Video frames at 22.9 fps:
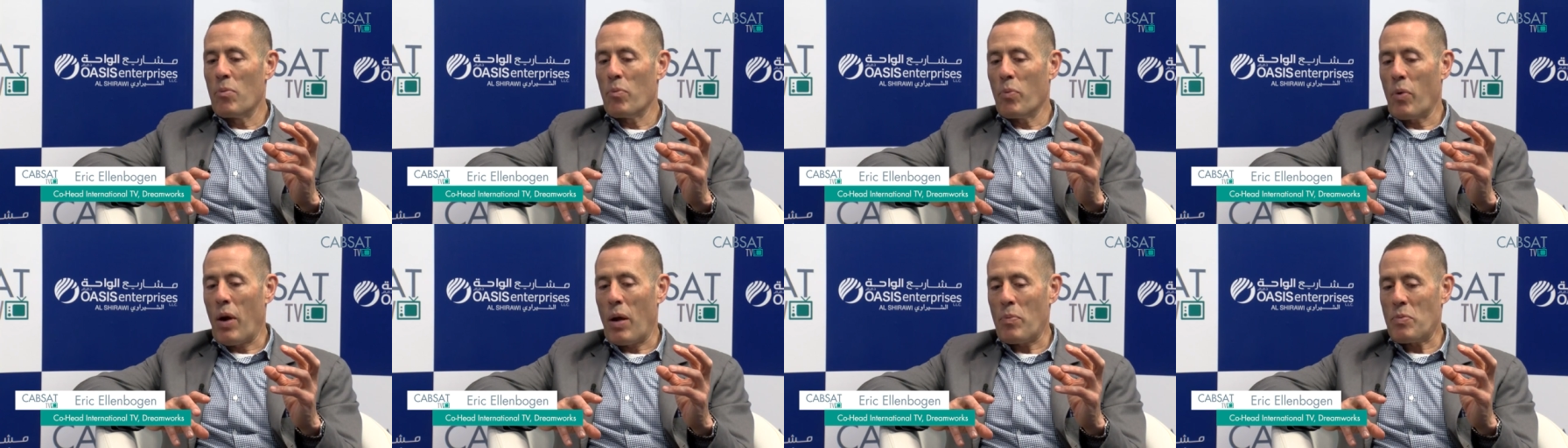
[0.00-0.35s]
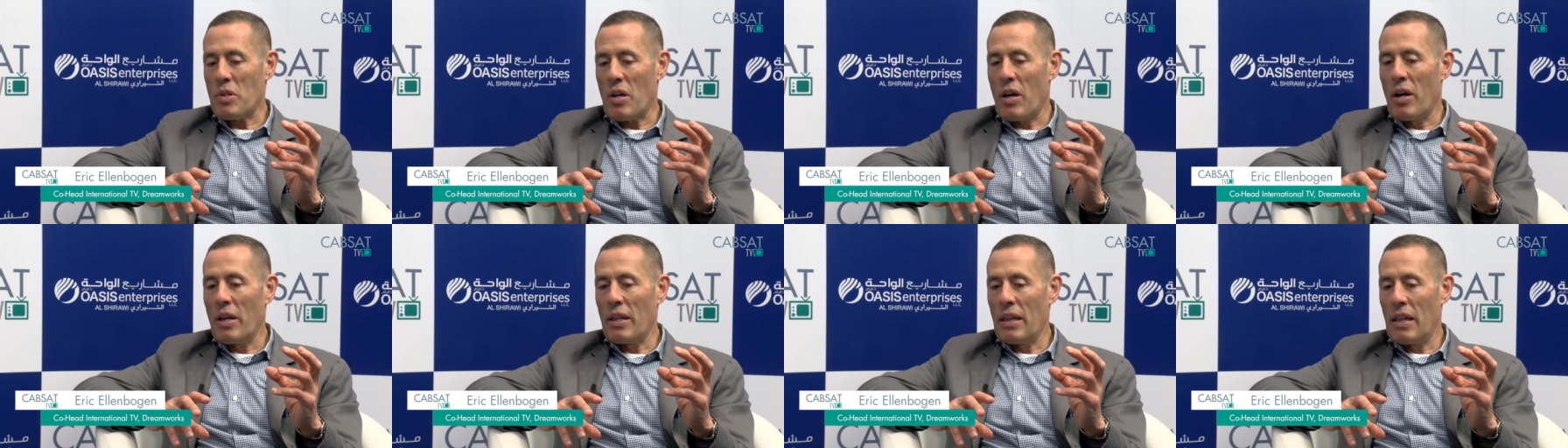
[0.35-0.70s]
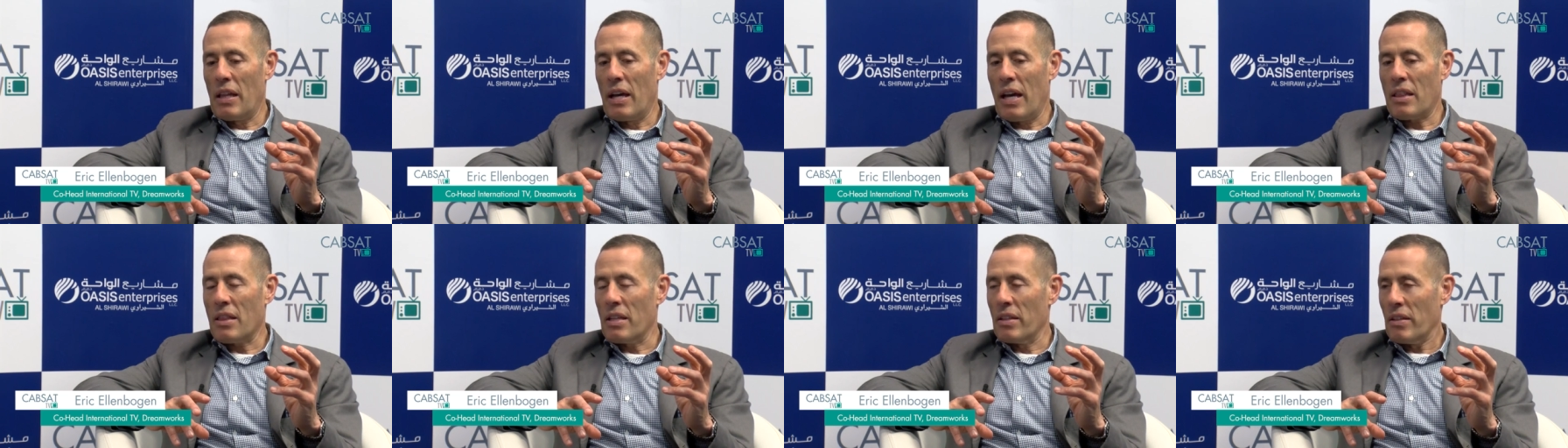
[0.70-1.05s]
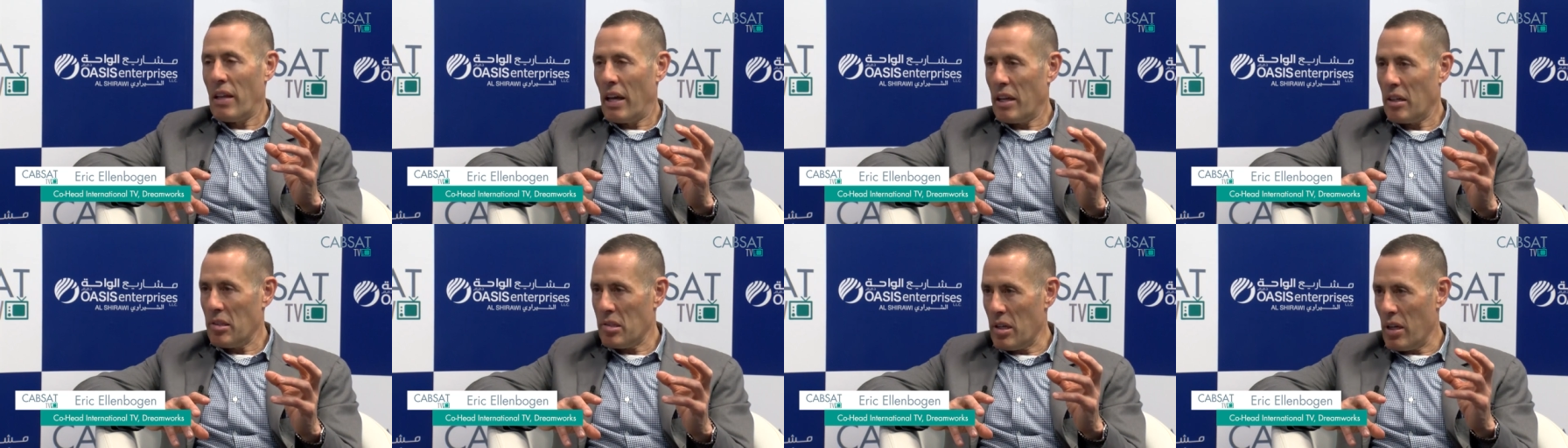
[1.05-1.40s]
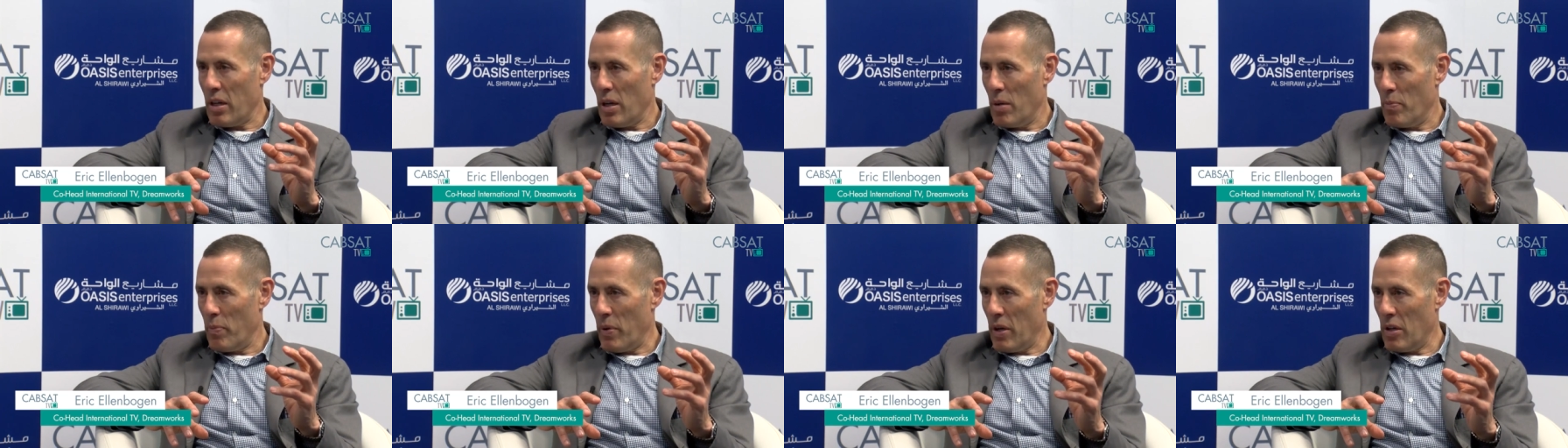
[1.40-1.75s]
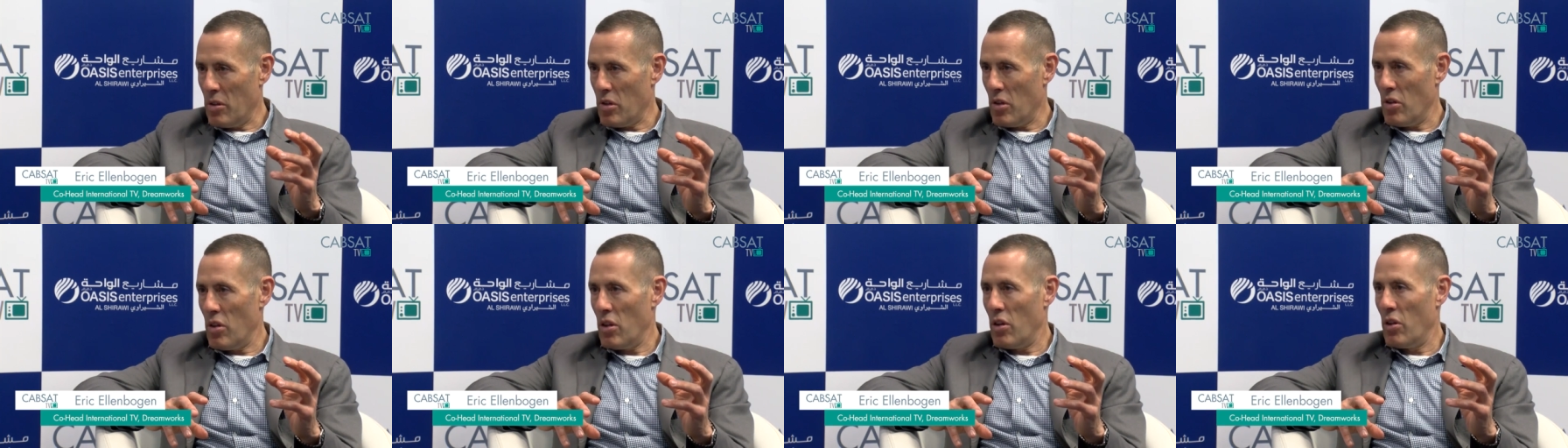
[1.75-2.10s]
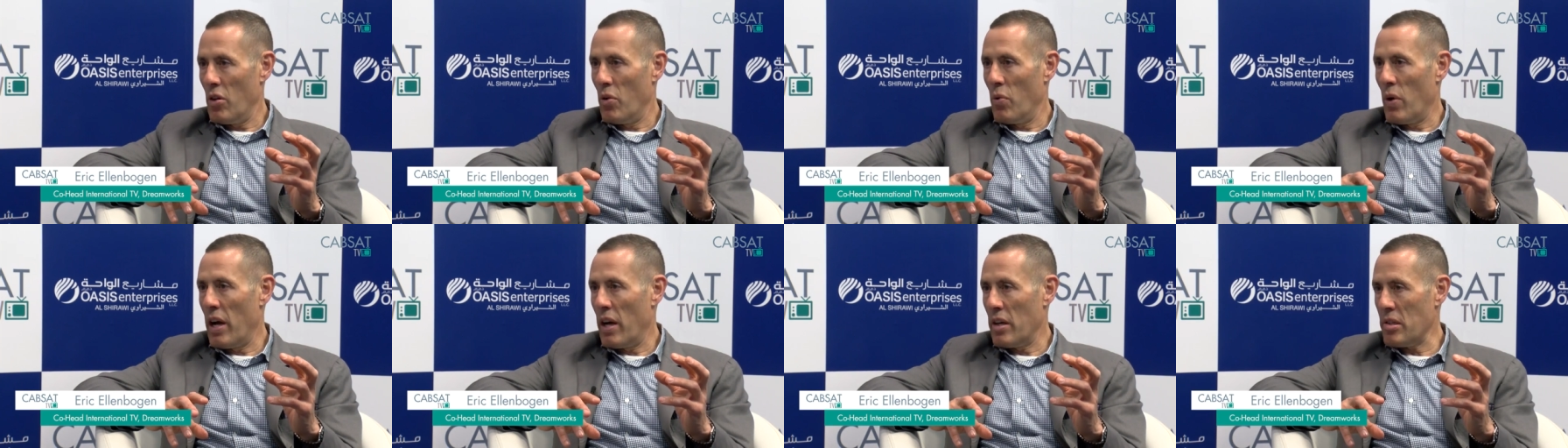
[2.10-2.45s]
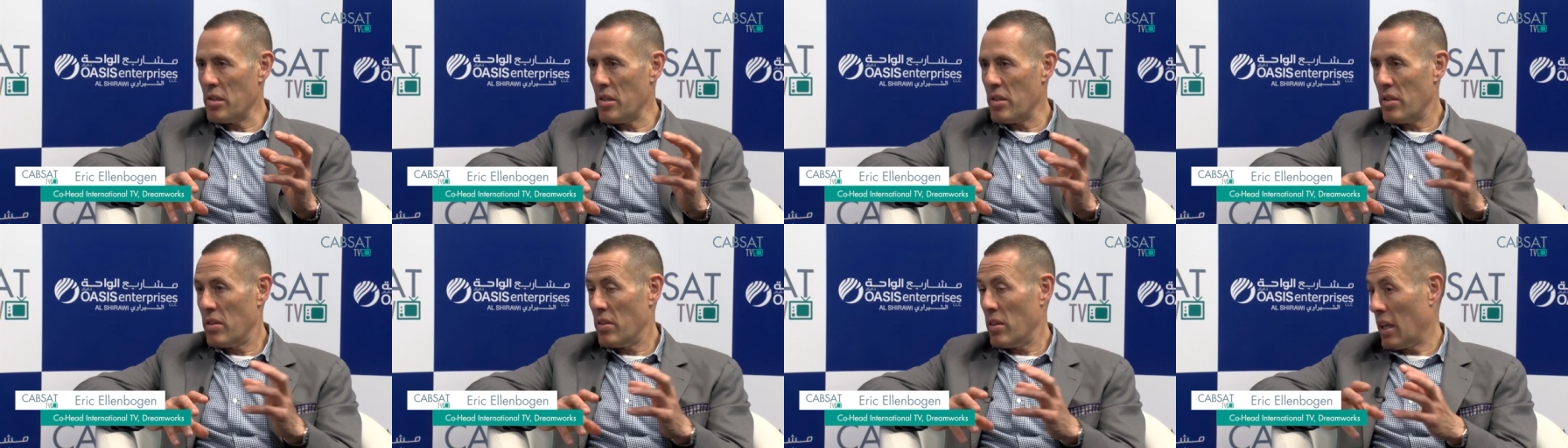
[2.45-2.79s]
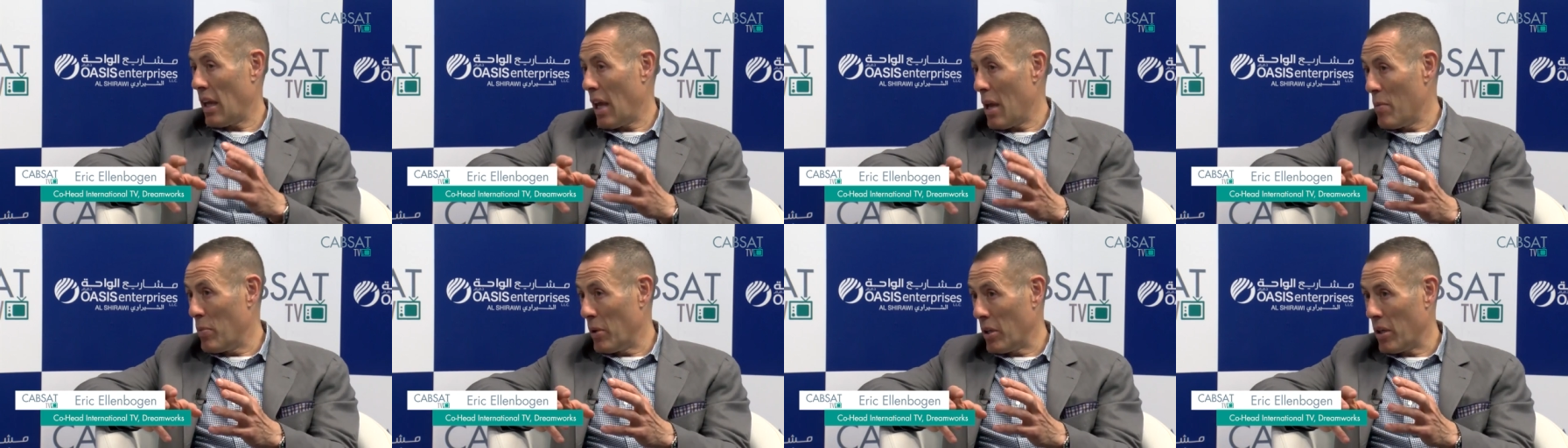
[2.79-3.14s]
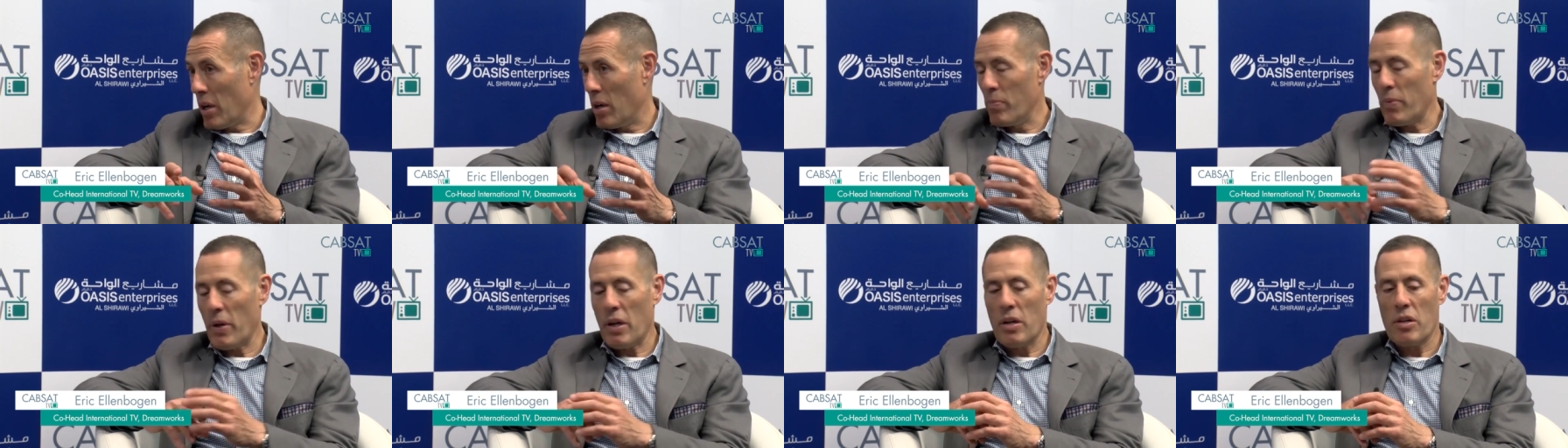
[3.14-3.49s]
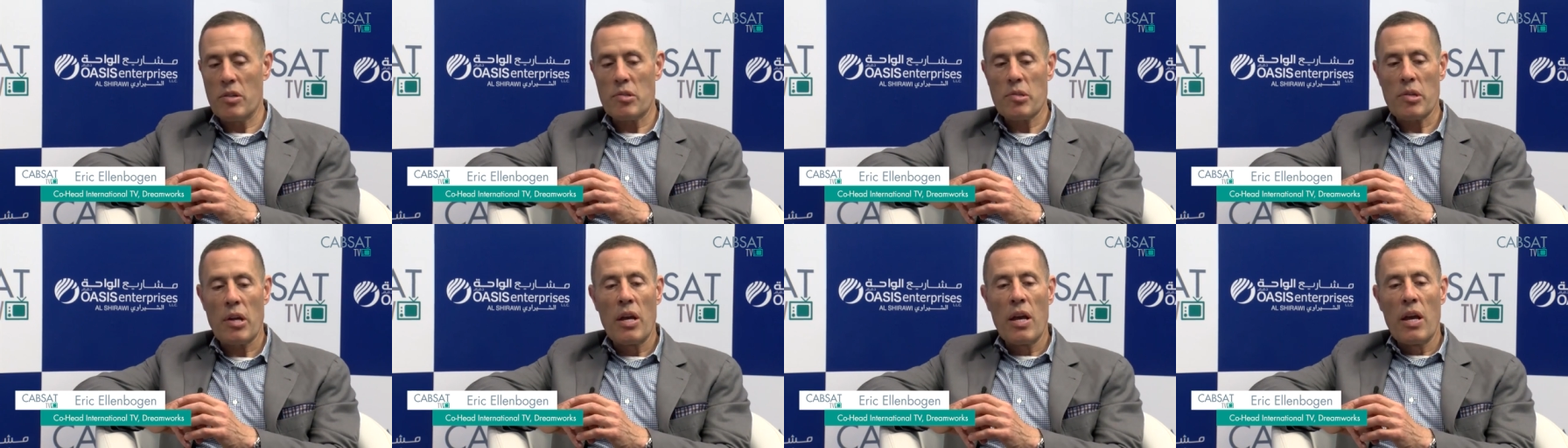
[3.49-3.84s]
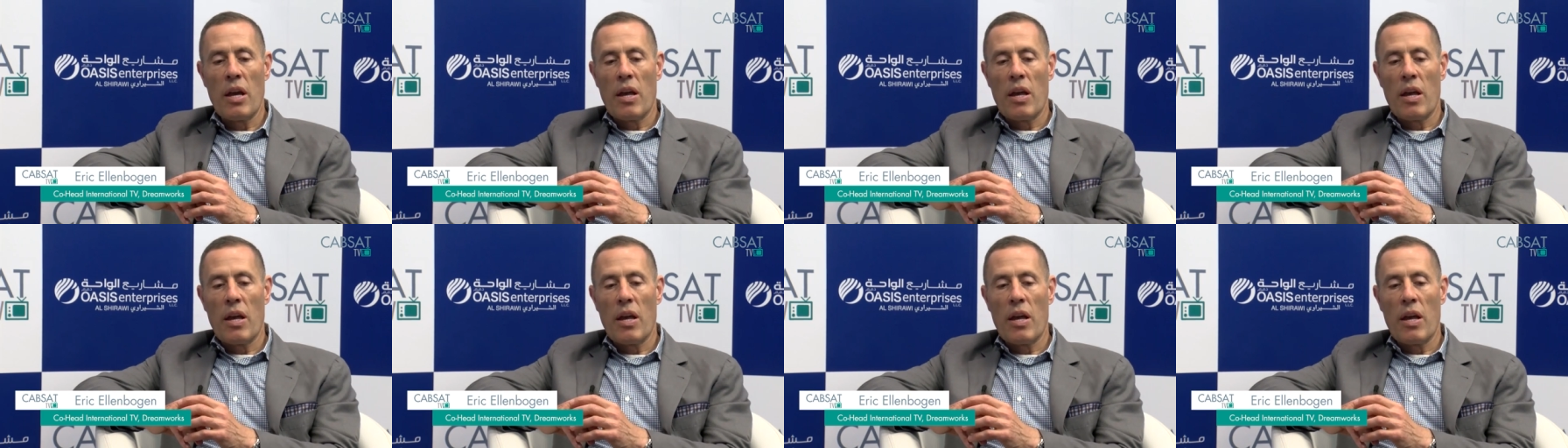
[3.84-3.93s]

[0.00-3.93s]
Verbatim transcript: perhaps unlike the legacy companies in the US, the cable companies,